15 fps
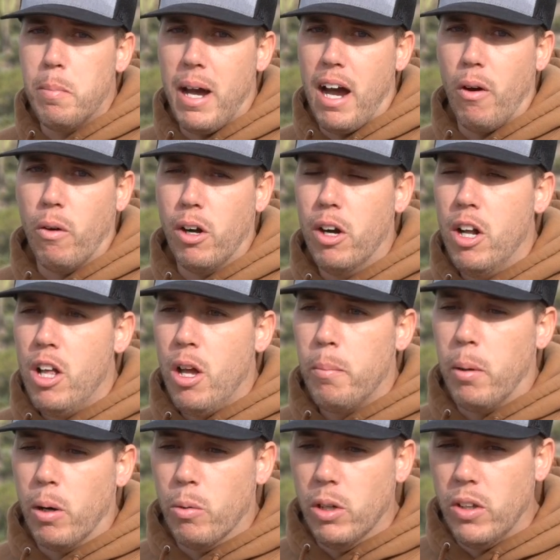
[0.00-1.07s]
power,
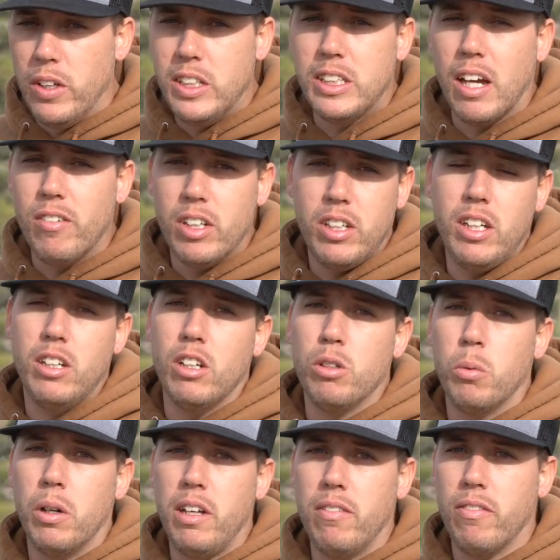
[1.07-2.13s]
but really 17 to
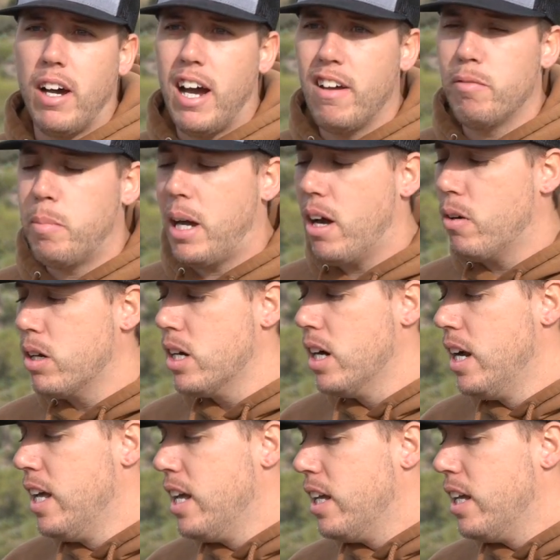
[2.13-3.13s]
25 power.